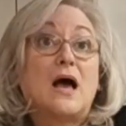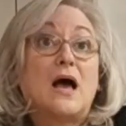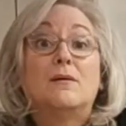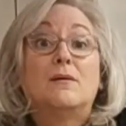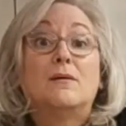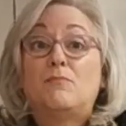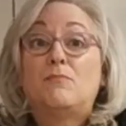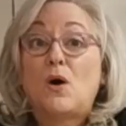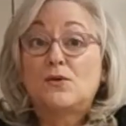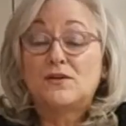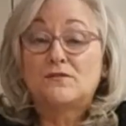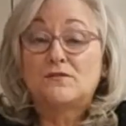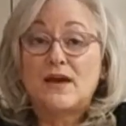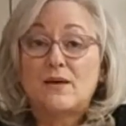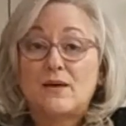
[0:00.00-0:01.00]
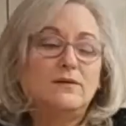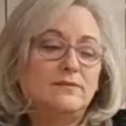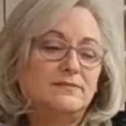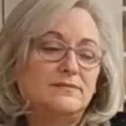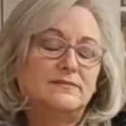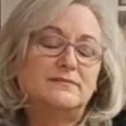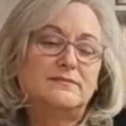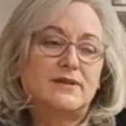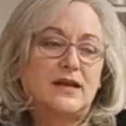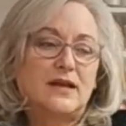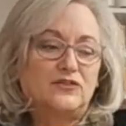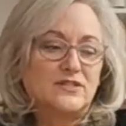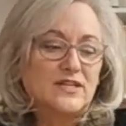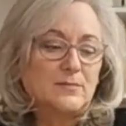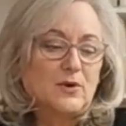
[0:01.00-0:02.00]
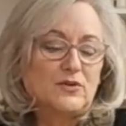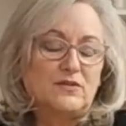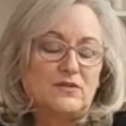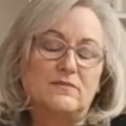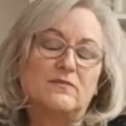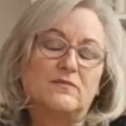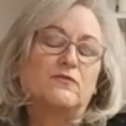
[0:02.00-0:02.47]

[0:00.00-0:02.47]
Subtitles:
Both of them, well, I shouldn't say both of them.